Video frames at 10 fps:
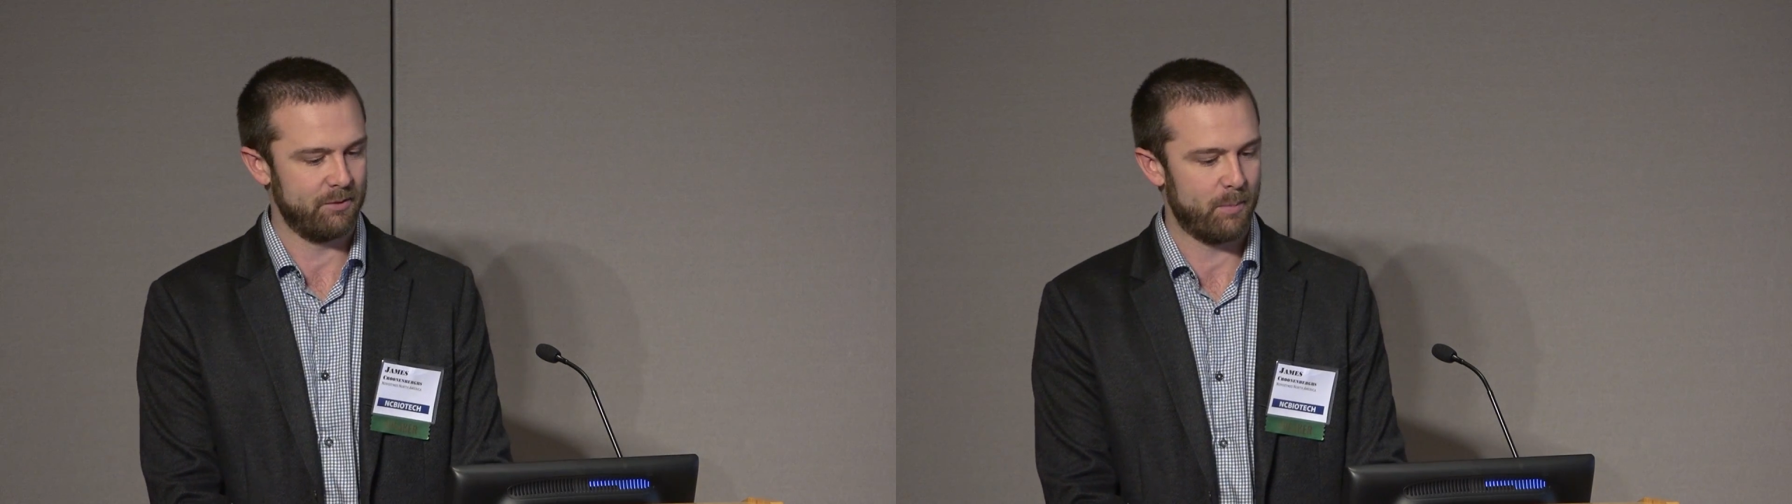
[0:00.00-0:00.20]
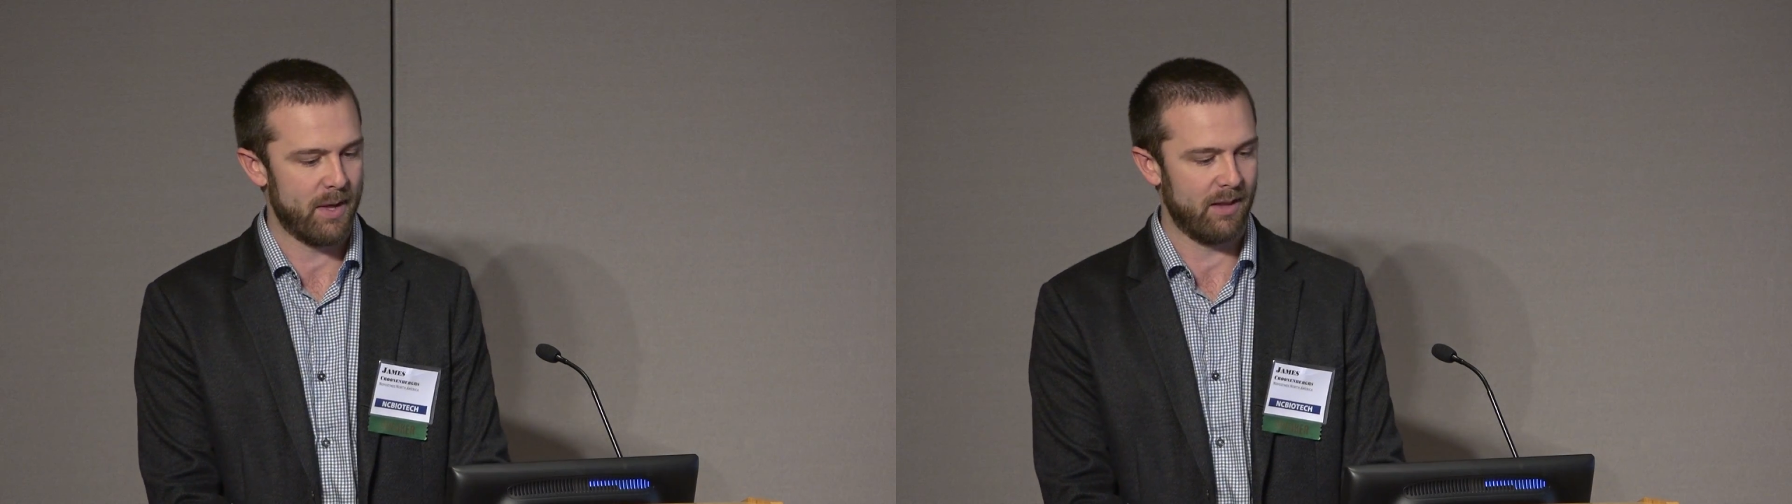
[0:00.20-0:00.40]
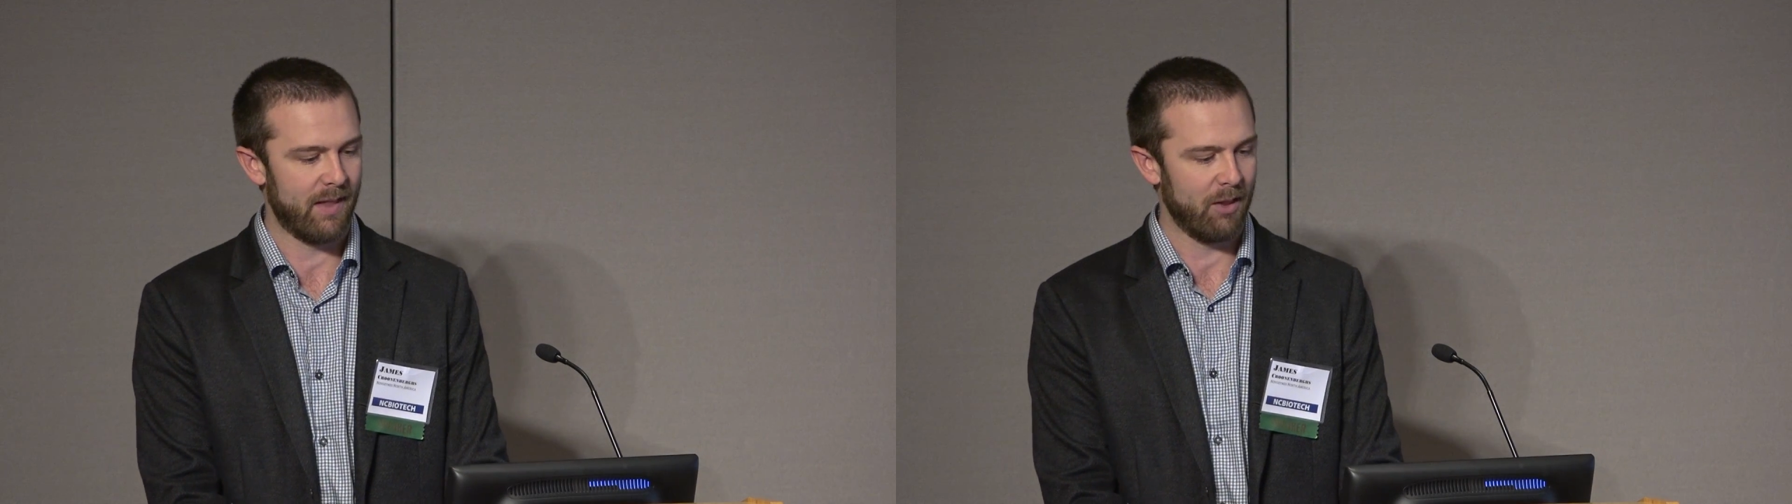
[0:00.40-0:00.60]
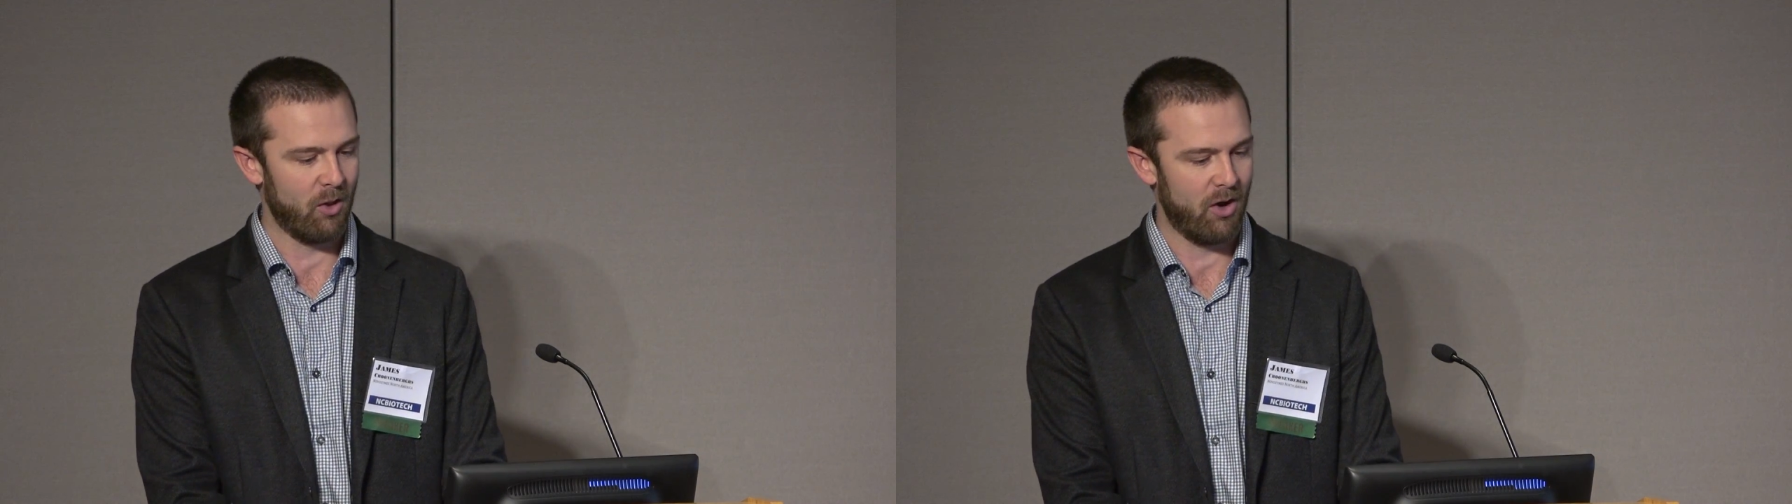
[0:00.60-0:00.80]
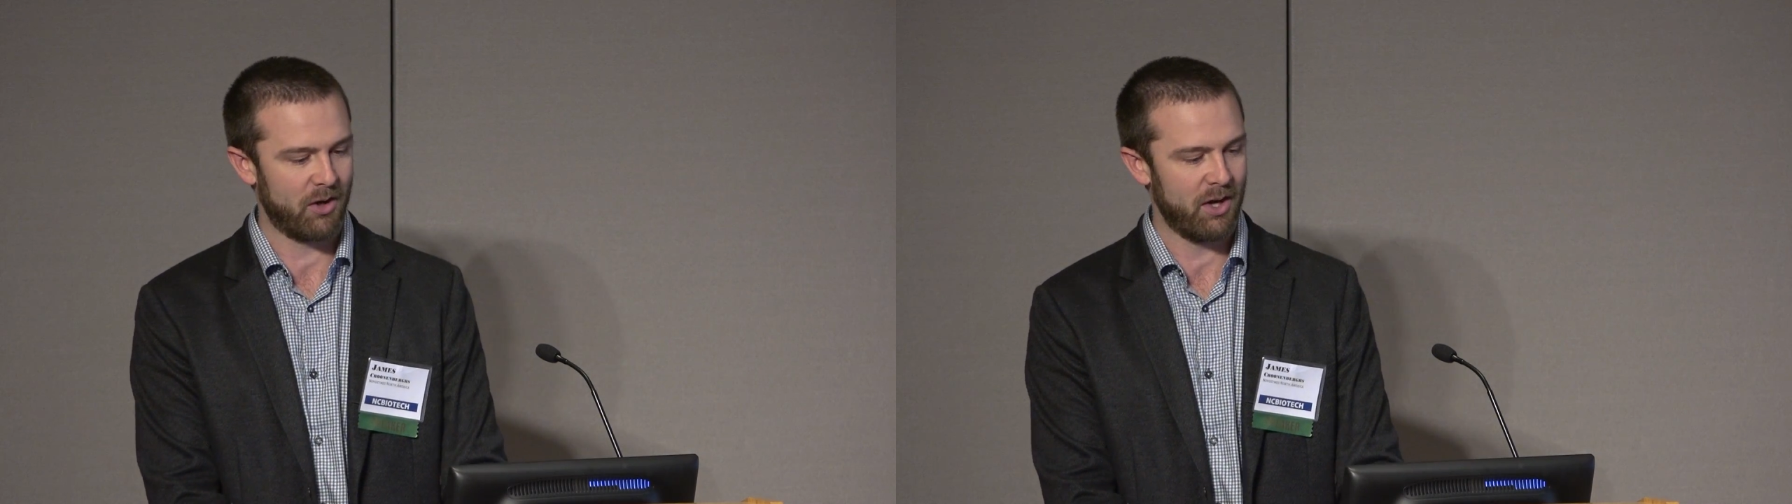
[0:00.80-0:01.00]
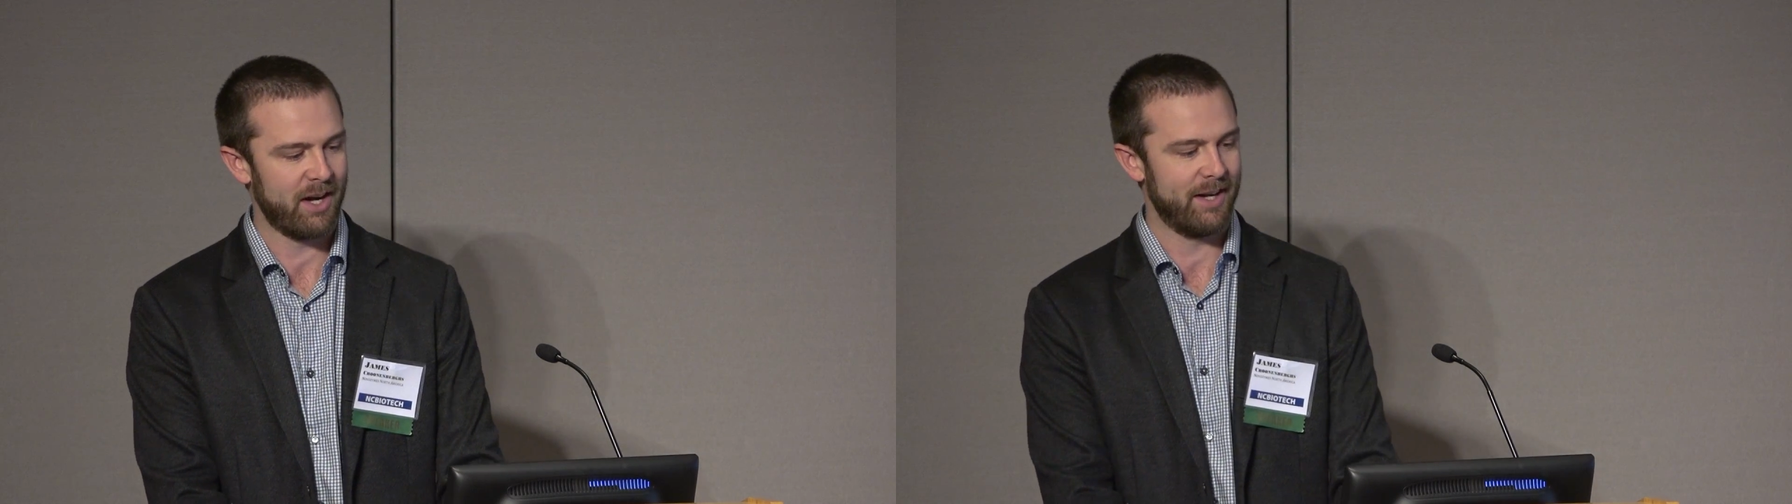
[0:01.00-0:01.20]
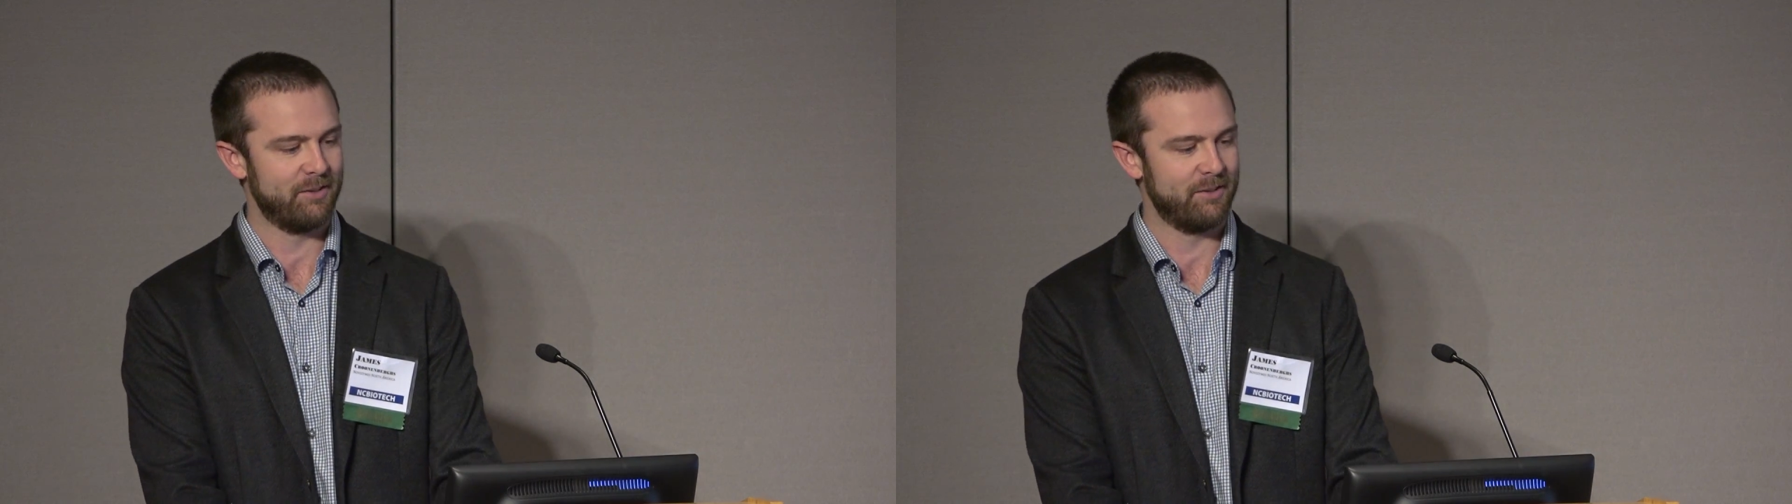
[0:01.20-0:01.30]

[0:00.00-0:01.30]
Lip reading: It's been a lot longer.